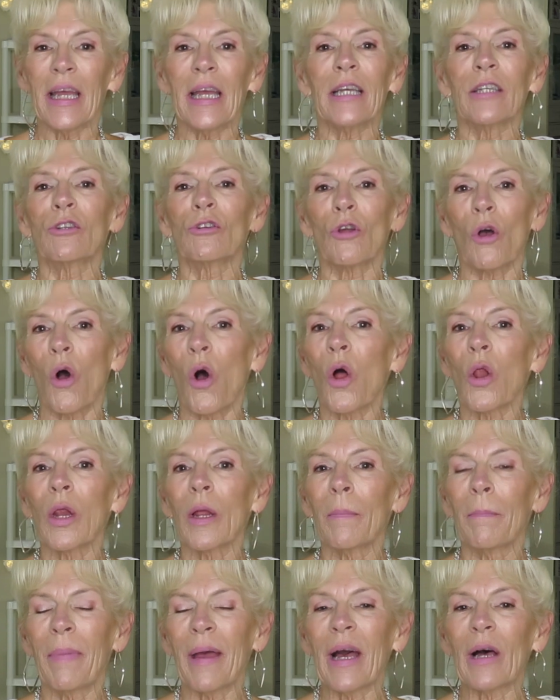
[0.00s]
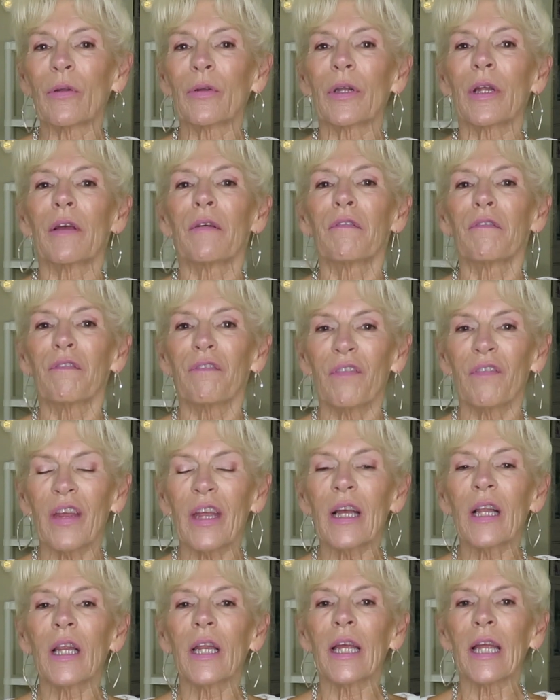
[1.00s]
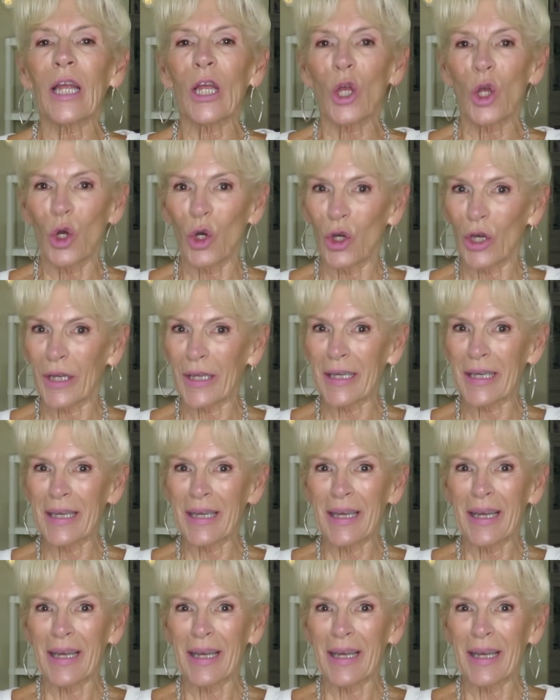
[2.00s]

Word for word: It's all about feeling good